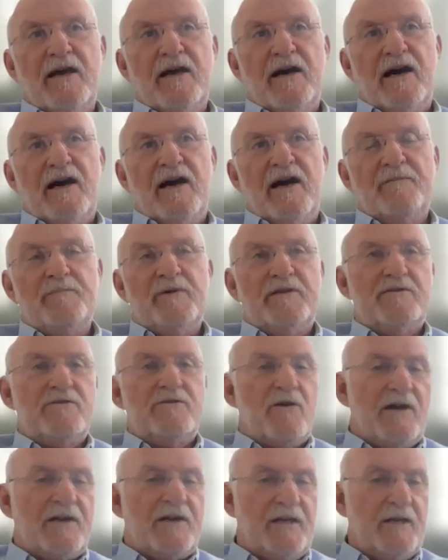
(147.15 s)
I've been
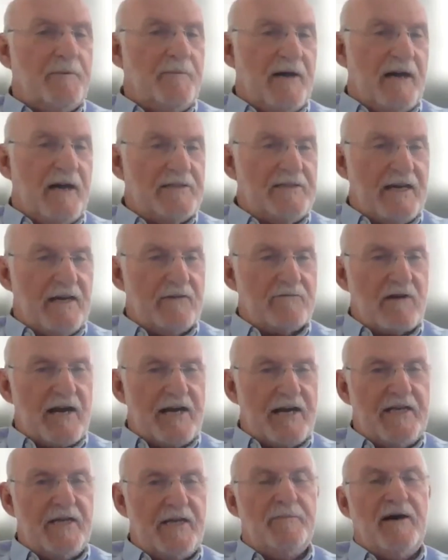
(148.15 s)
talking about that,
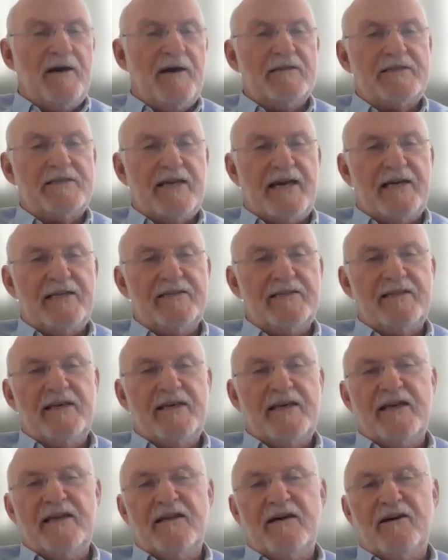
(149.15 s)
writing about that,
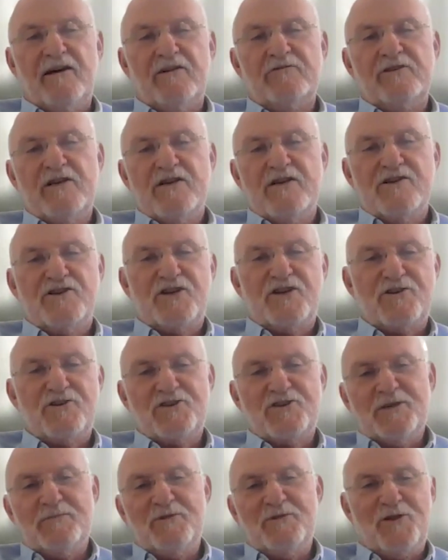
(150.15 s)
and I'll share
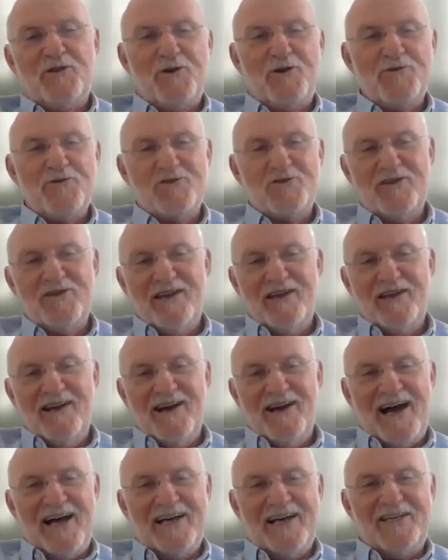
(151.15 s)
some of those
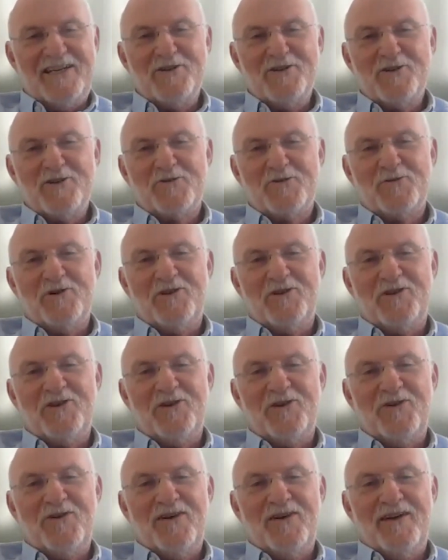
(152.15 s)
ideas with
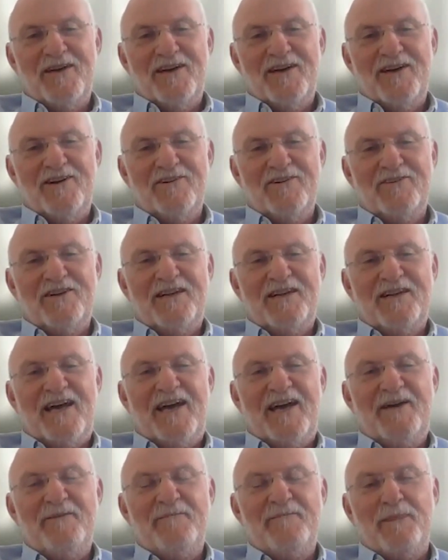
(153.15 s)
you here
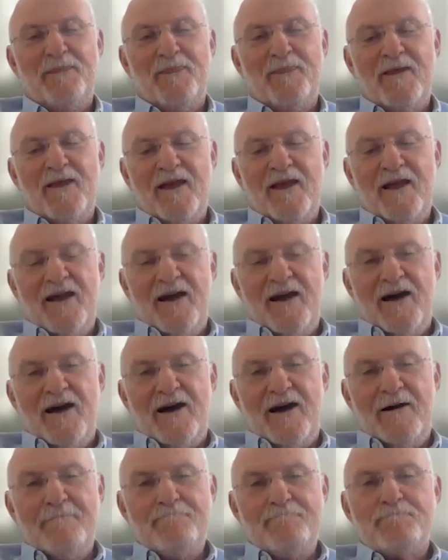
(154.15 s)
today.
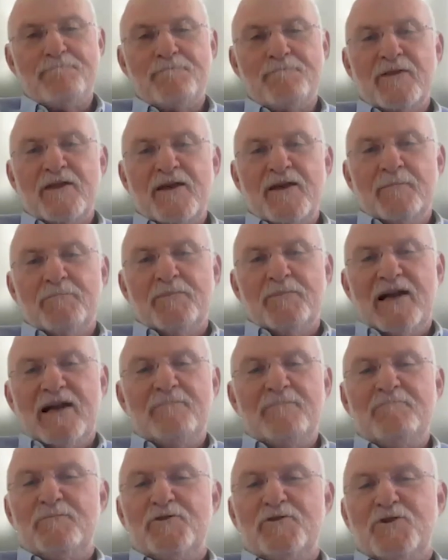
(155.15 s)
But
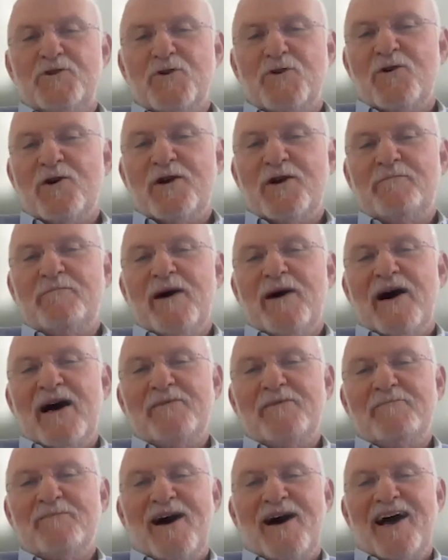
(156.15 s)
I'm joined
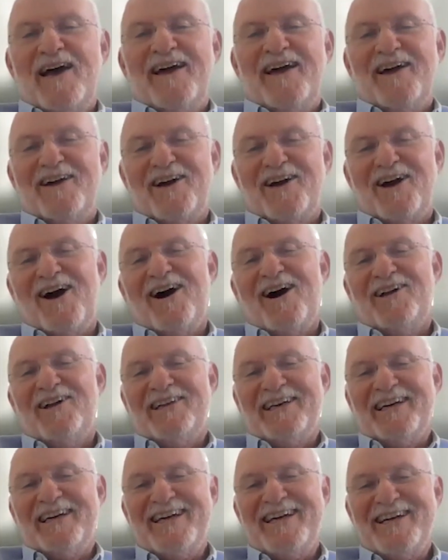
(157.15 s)
by my
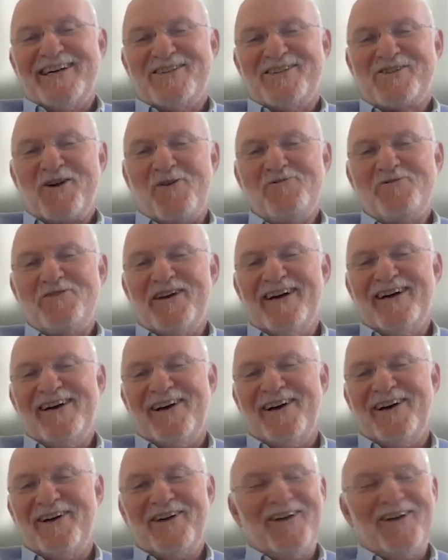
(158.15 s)
colleague,
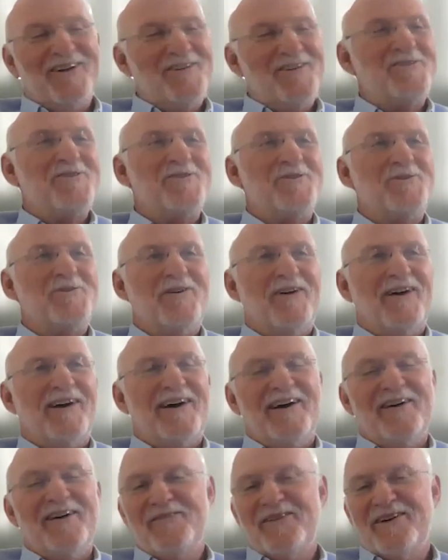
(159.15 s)
Sonia,
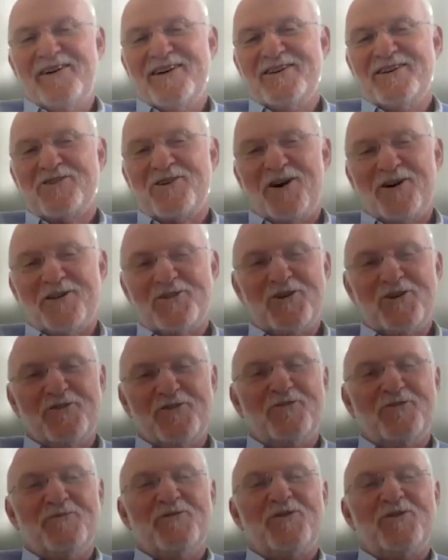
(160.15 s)
who is also
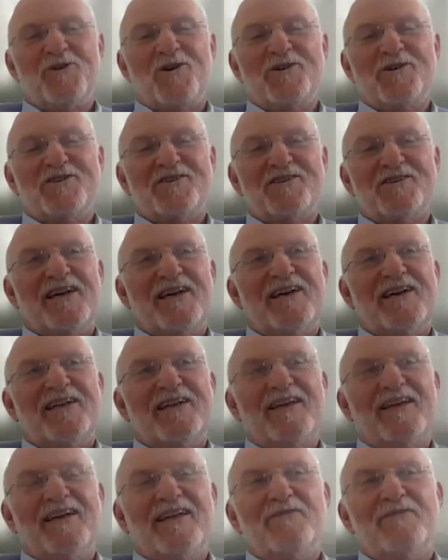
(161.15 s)
from Florida
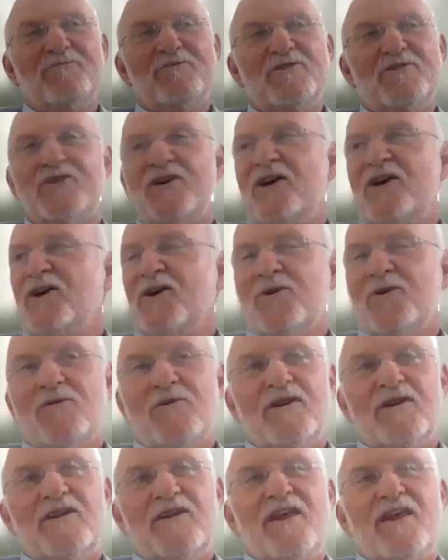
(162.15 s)
State. And it was
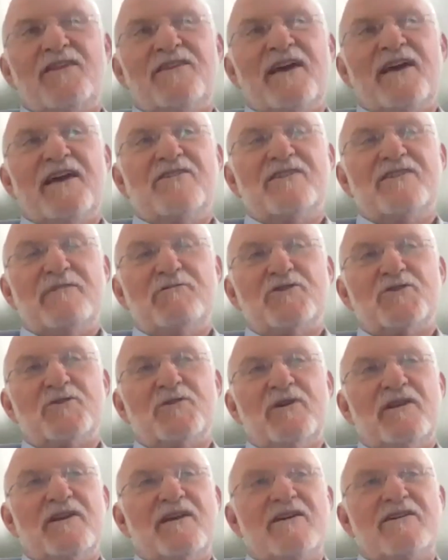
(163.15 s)
one of the things I was
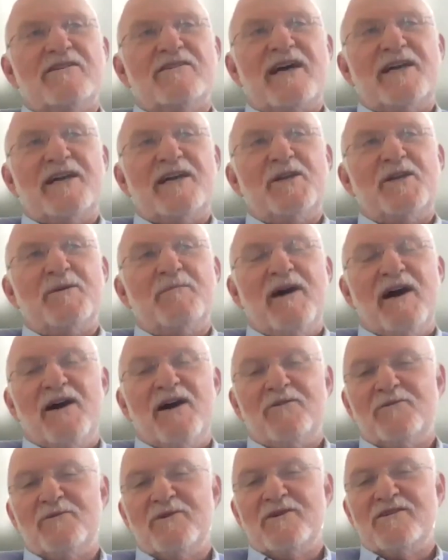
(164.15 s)
really excited
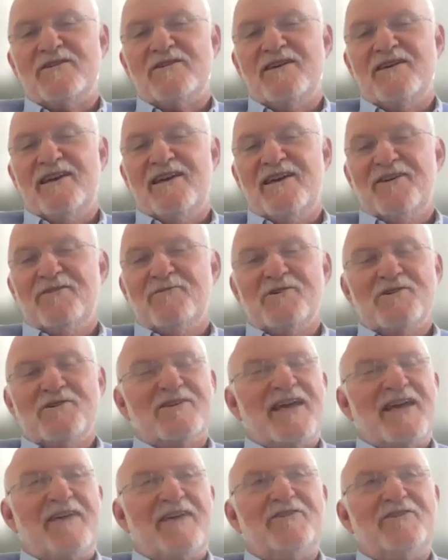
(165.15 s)
about was
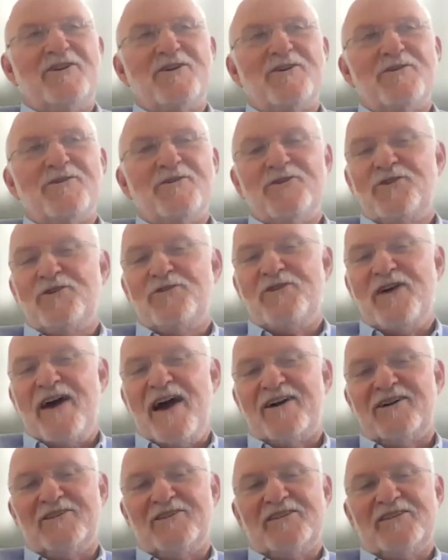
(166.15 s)
having her on the
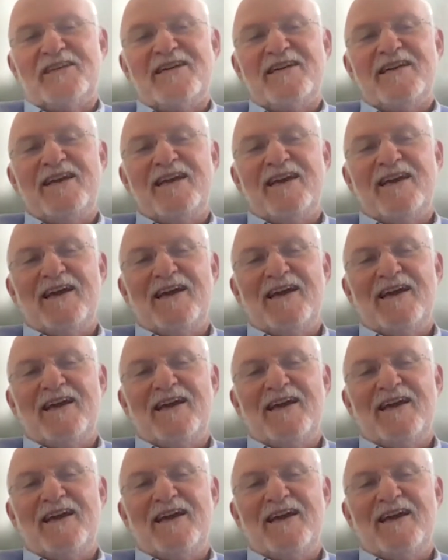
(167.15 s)
faculty.